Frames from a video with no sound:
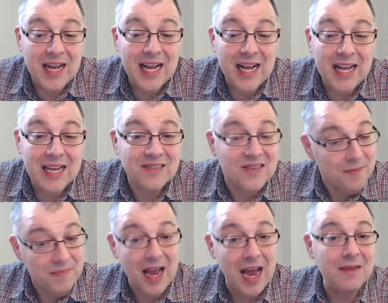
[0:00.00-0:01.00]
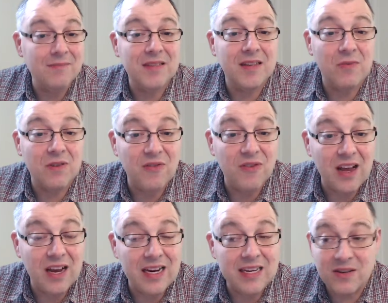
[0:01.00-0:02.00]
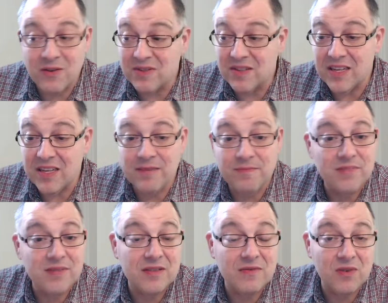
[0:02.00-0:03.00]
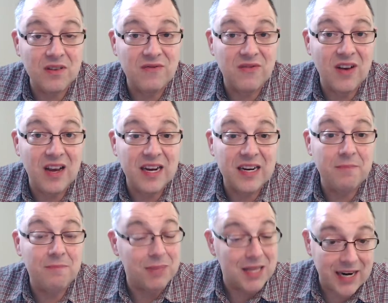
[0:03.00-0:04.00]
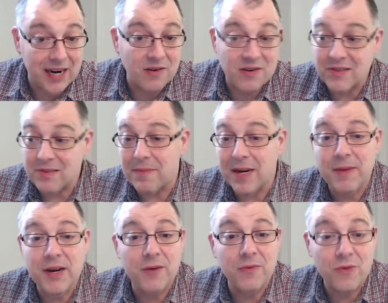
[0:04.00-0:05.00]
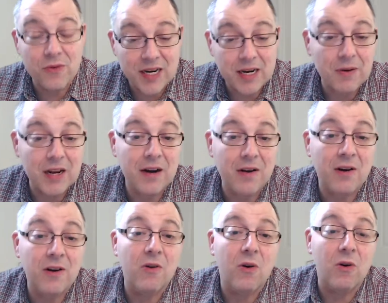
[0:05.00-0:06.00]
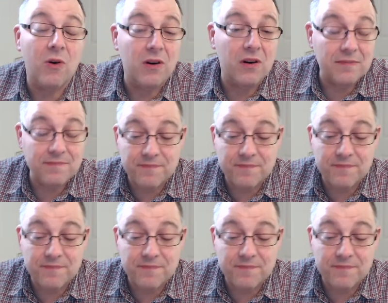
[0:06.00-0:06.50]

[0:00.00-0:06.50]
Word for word: And sometimes they will find those teams will find players, maybe a rookie player or